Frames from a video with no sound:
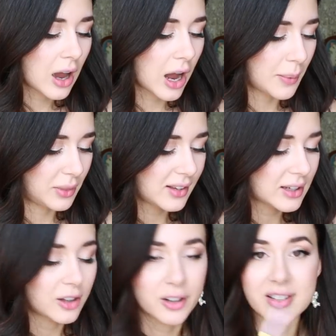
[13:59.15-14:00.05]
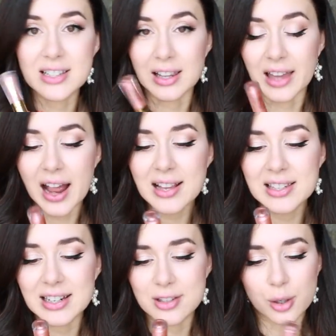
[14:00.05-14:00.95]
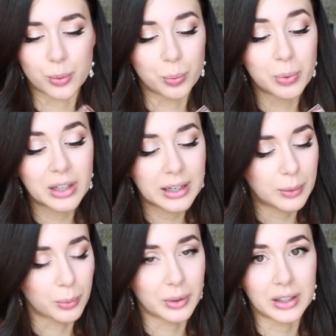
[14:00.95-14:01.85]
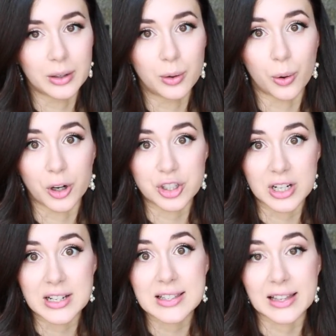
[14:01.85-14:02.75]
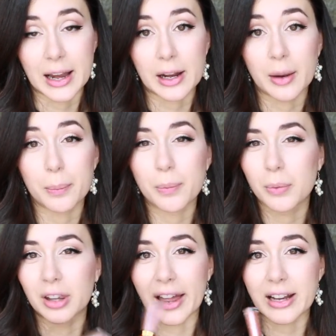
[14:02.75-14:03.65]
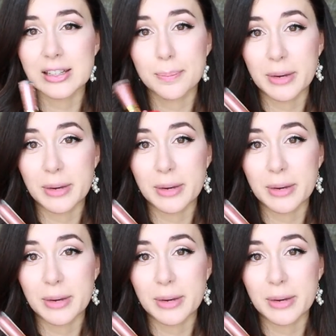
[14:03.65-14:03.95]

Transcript: Um, this color is Celeste. It's a really, really gorgeous, like light